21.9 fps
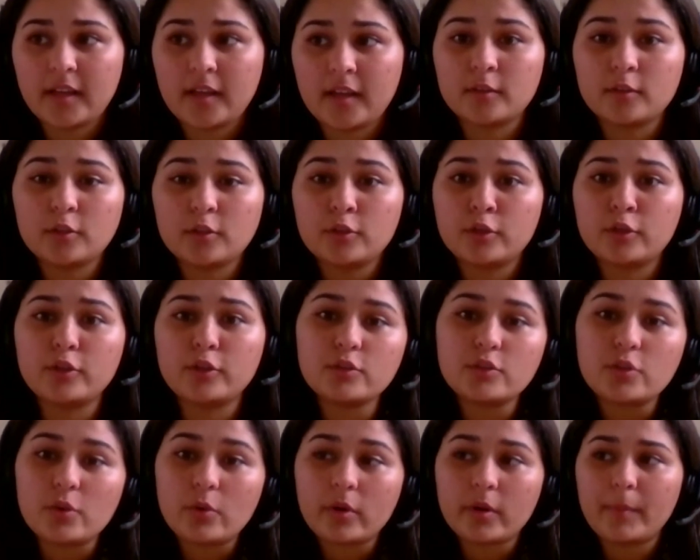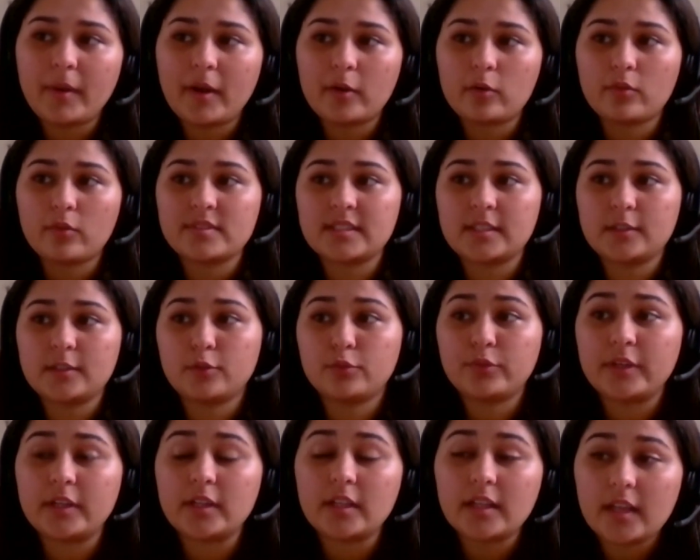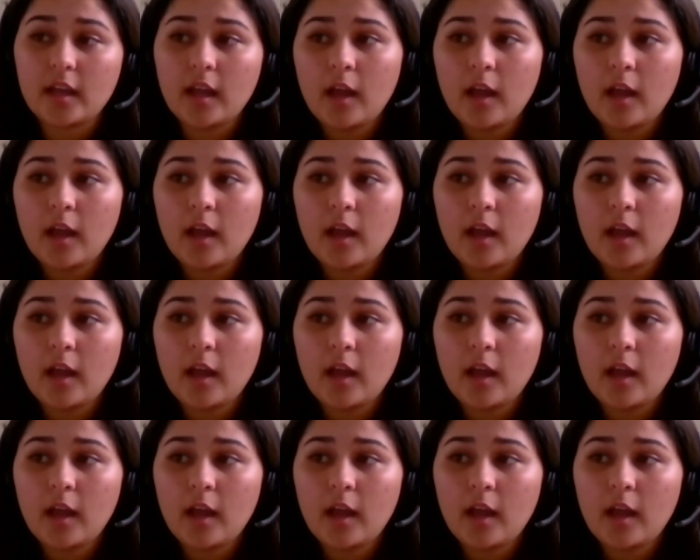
And, you talk about obviously the real